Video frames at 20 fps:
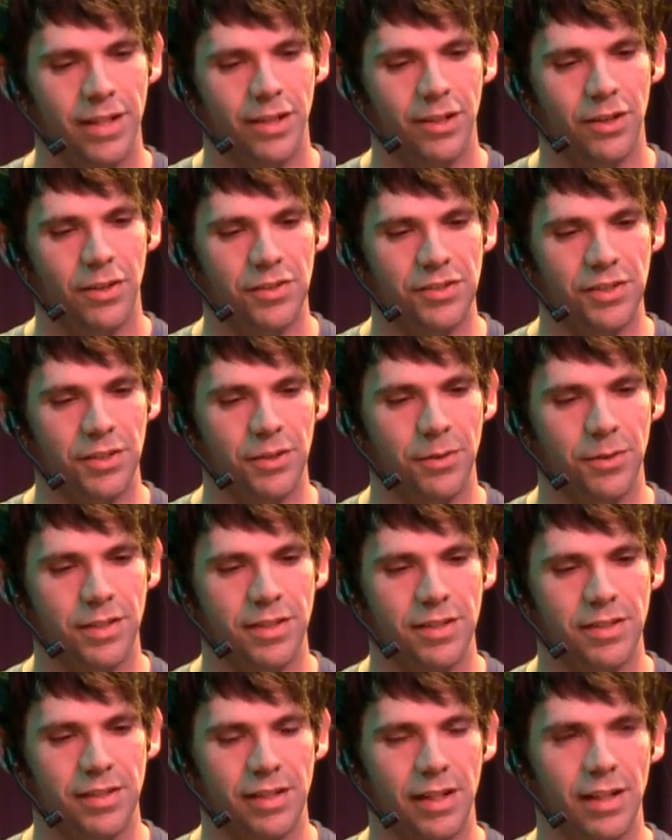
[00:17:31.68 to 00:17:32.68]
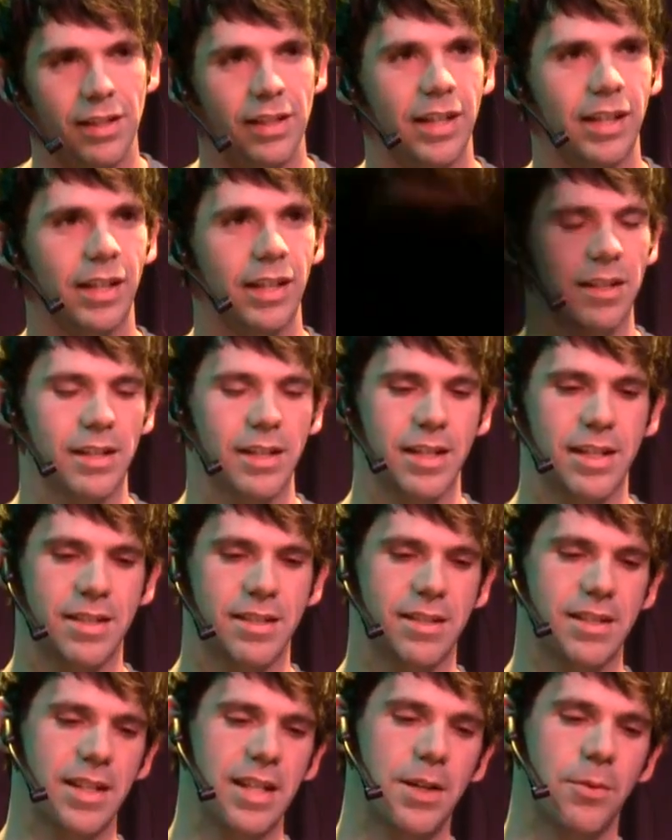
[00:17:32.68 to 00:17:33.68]
Also, it's like
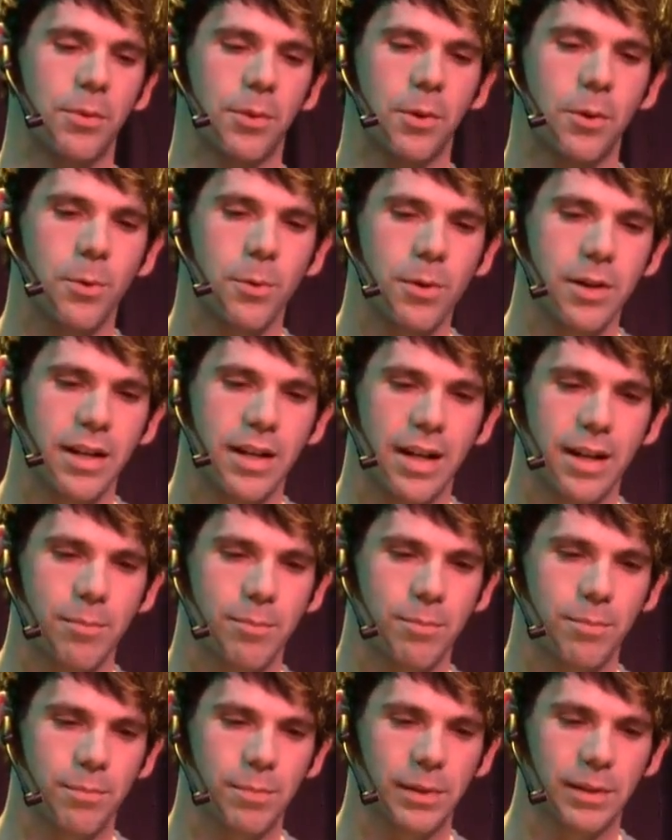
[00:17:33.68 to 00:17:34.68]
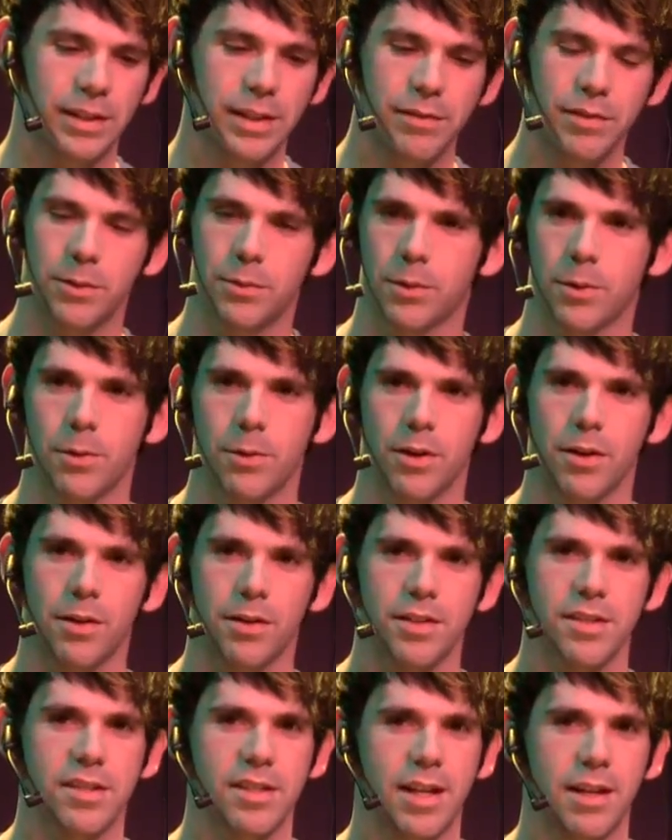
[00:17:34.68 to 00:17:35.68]
he recorded. I believe he recorded all
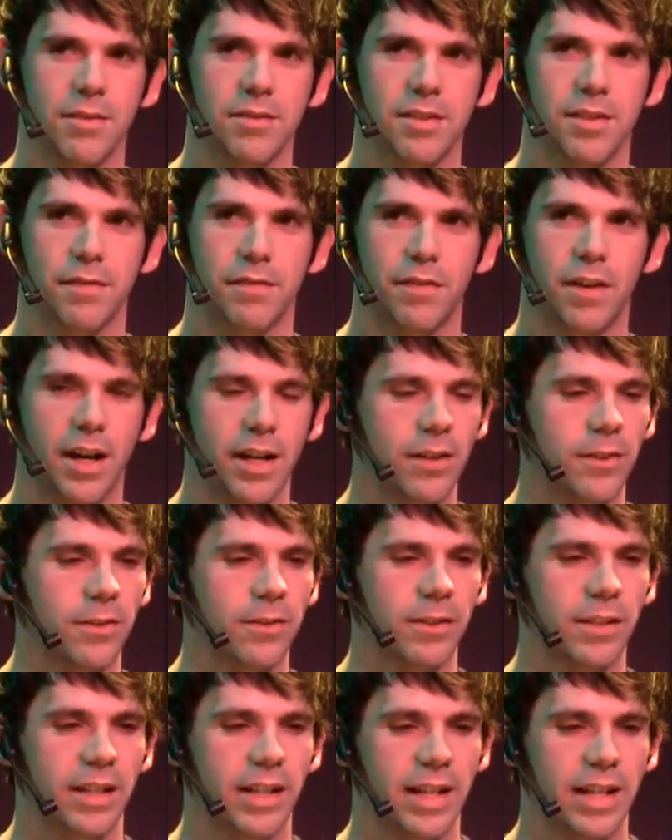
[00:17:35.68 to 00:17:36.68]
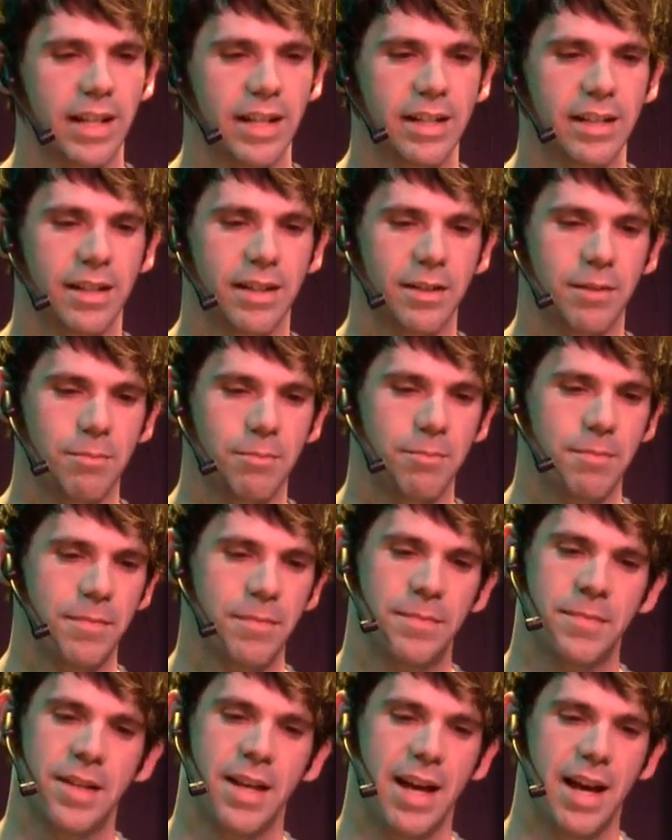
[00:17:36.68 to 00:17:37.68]
the sounds to vinyl and
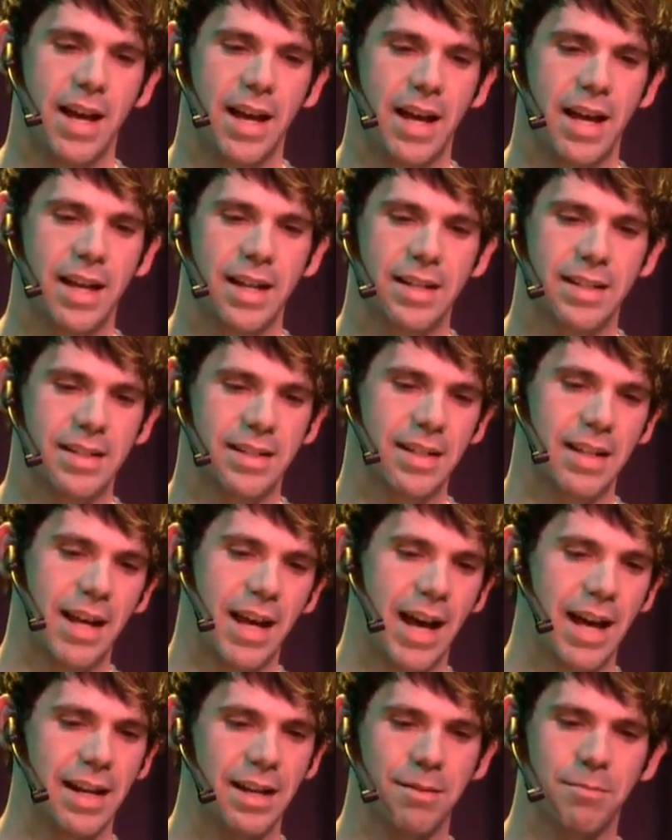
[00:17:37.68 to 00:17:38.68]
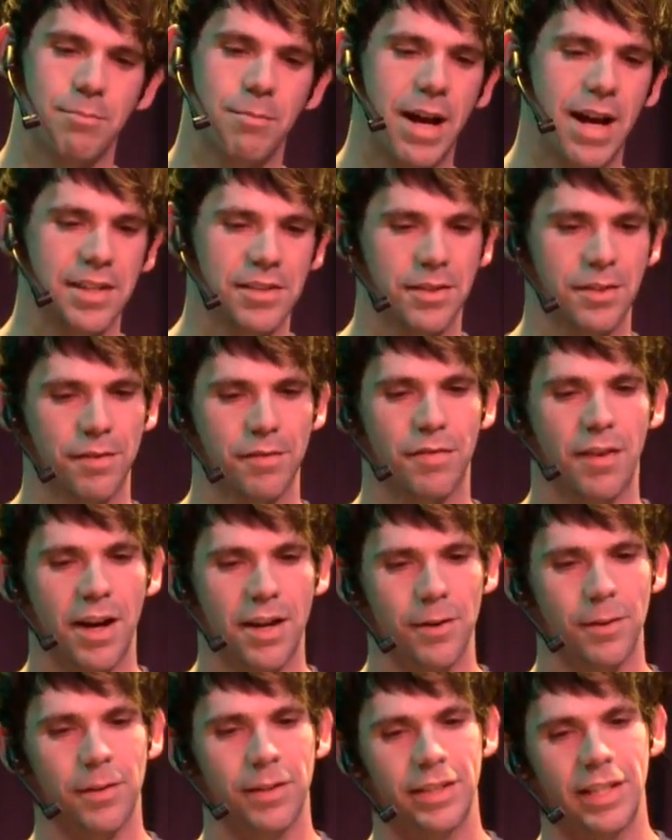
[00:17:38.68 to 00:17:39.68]
had it mastered to
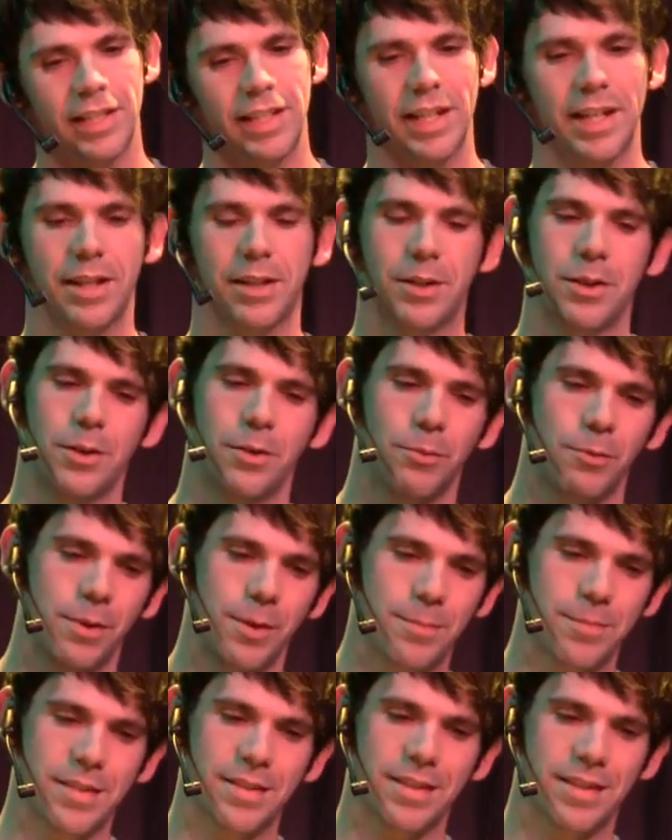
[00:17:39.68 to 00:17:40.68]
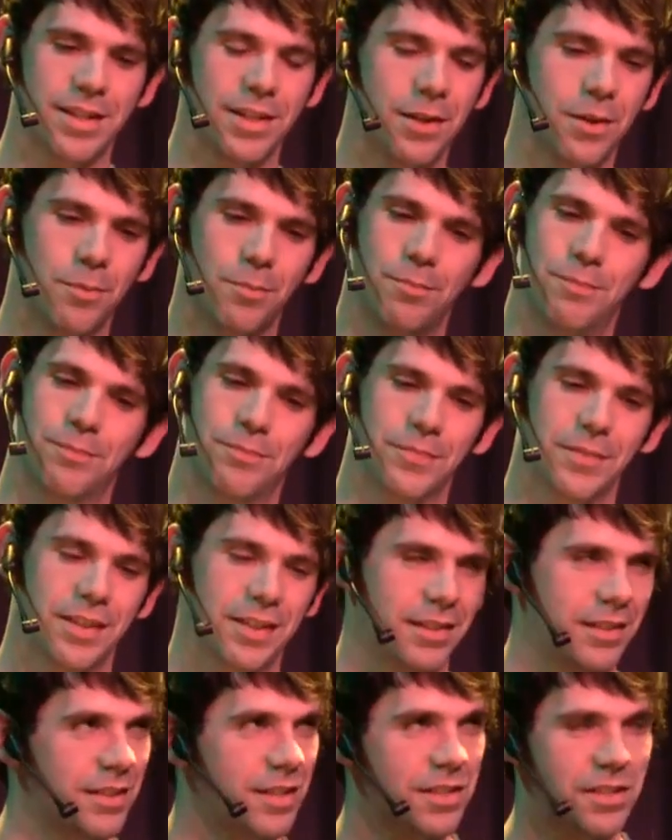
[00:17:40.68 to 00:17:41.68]
vinyl, and then they ripped it,
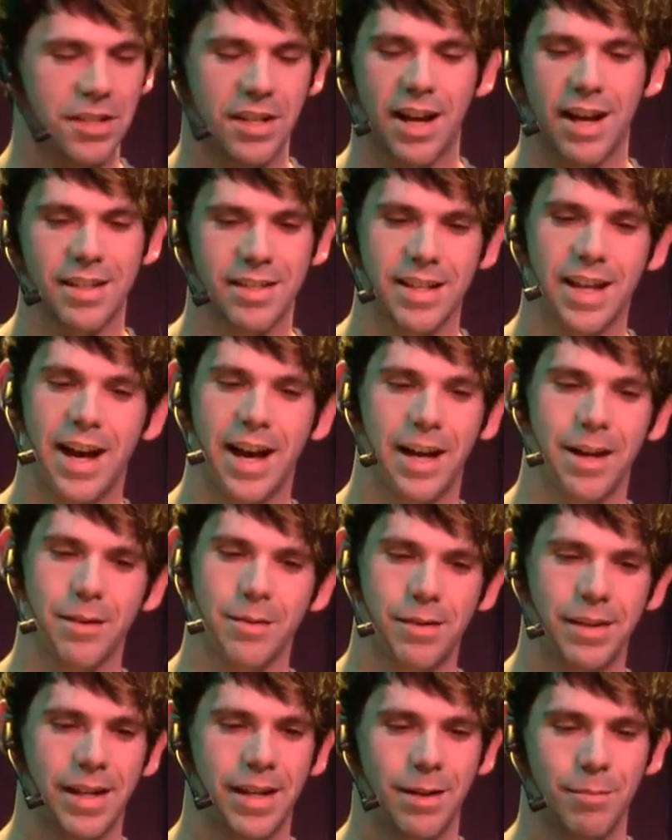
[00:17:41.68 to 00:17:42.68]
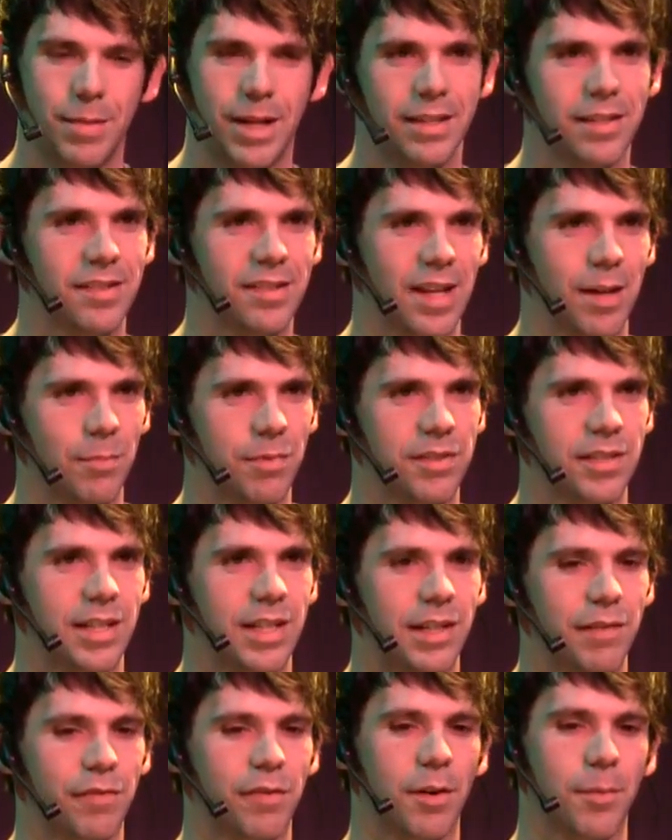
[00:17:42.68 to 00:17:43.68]
digitized that and made the sample
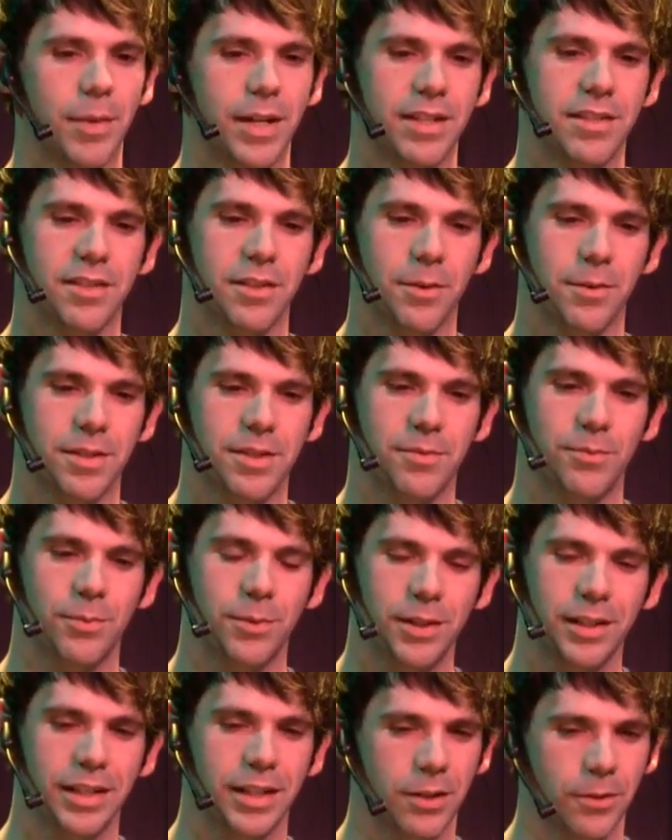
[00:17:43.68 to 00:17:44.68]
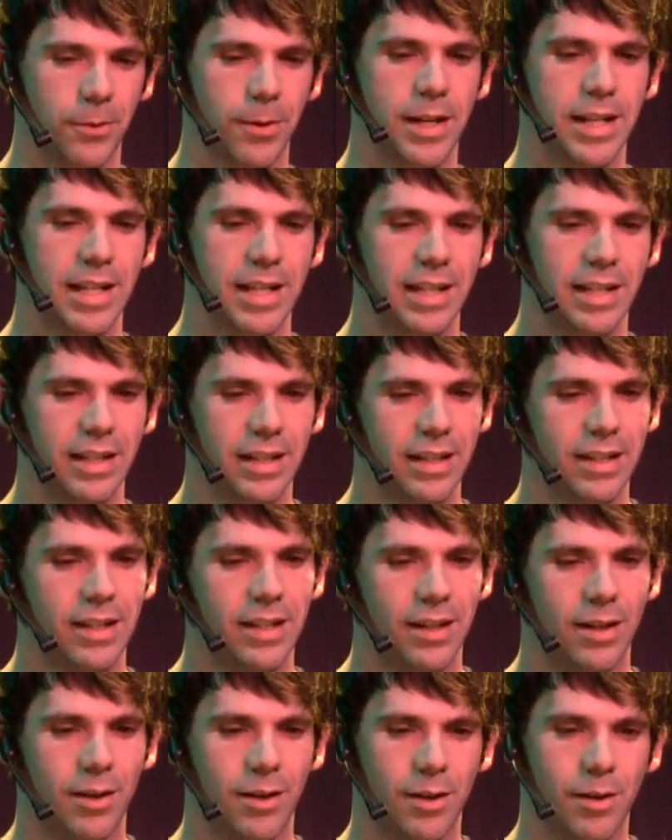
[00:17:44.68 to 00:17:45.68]
CD from it. So it's really gritty
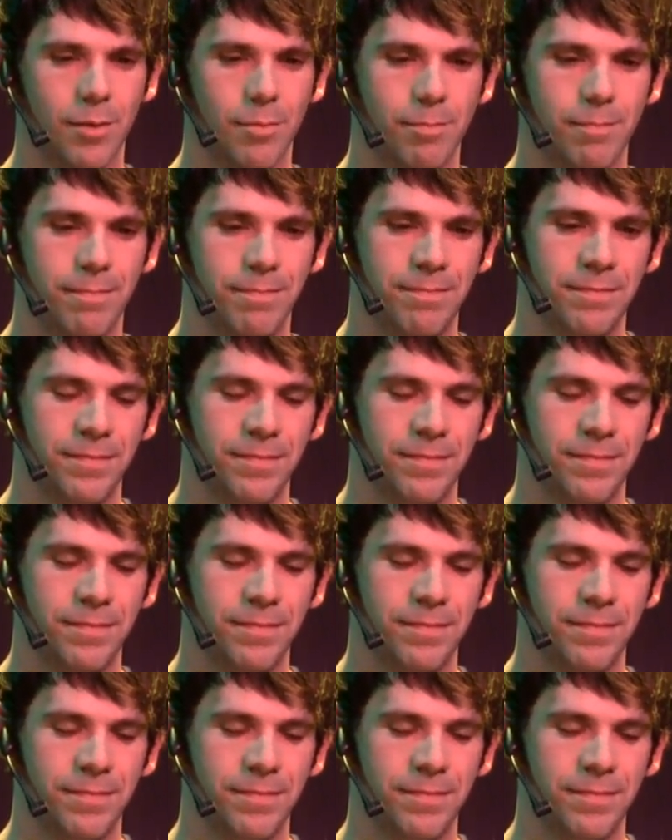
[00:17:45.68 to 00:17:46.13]
and